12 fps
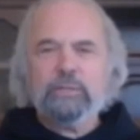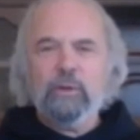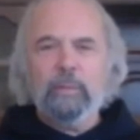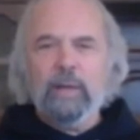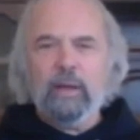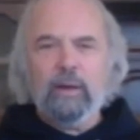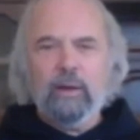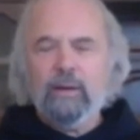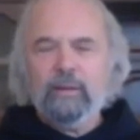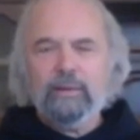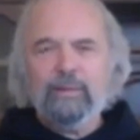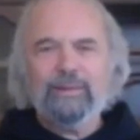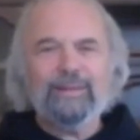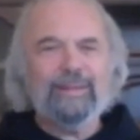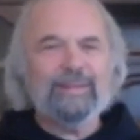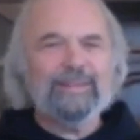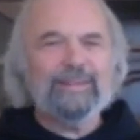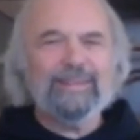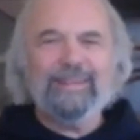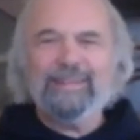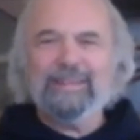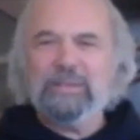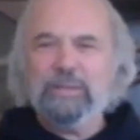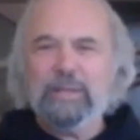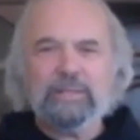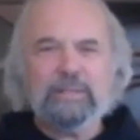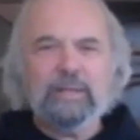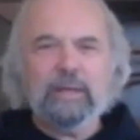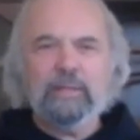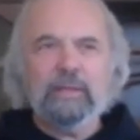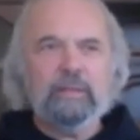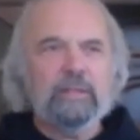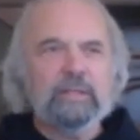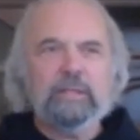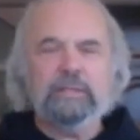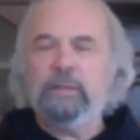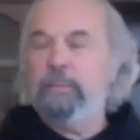my heart. Just this is a